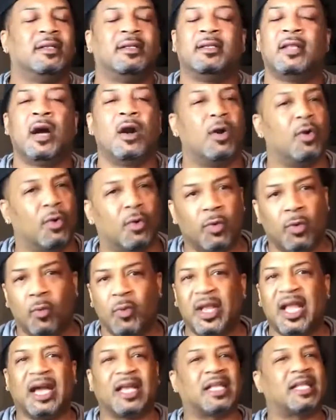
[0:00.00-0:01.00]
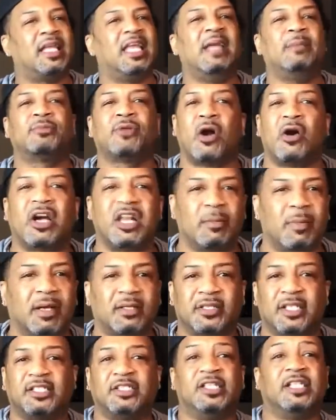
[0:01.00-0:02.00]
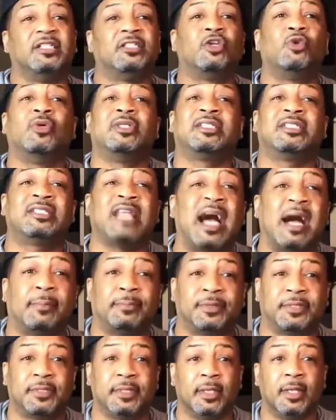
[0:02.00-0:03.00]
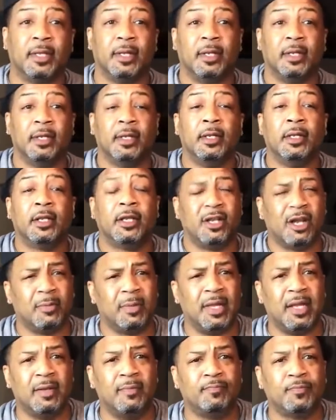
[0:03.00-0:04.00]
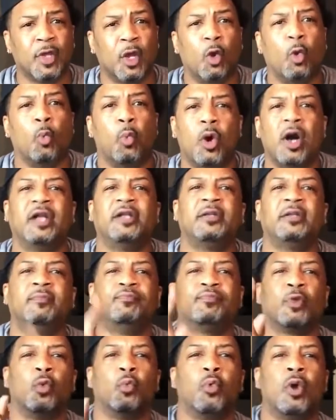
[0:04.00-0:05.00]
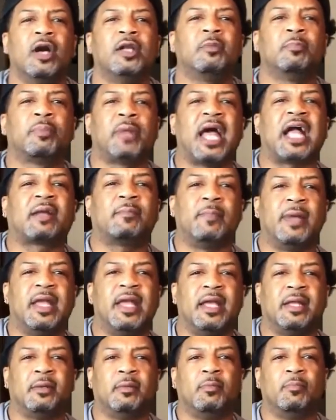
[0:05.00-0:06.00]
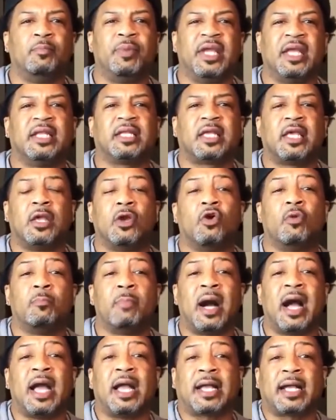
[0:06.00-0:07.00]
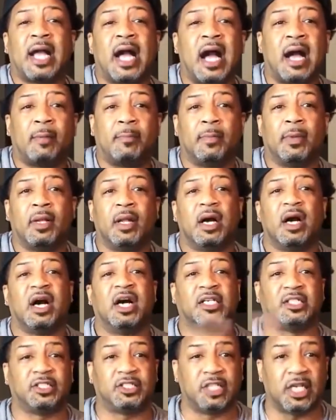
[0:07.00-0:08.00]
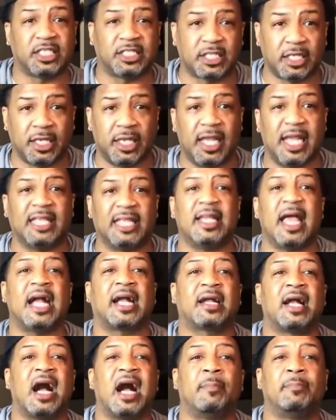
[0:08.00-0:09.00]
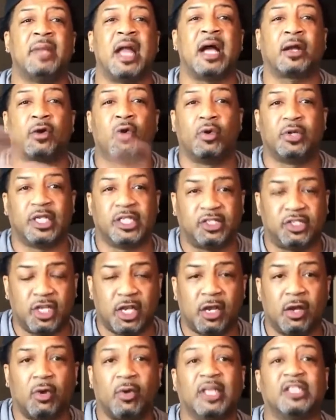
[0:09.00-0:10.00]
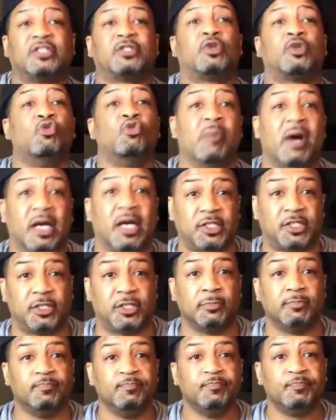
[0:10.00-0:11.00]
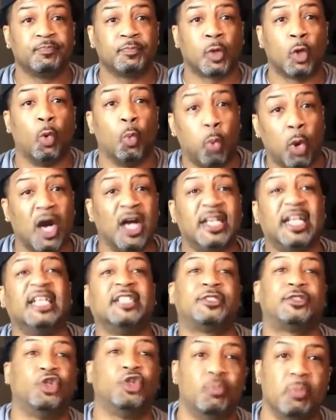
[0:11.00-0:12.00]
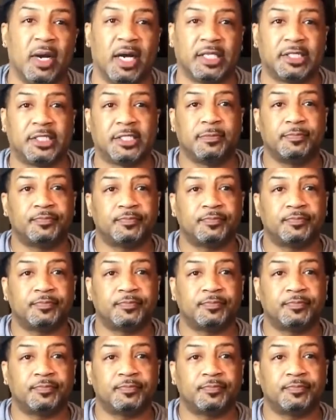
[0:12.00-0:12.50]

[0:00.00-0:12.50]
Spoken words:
no, we got to keep talking about this shit until it stops. You know what I mean? One black man being killed by a cop unjustly and that cop not going to jail is too much. One is too much.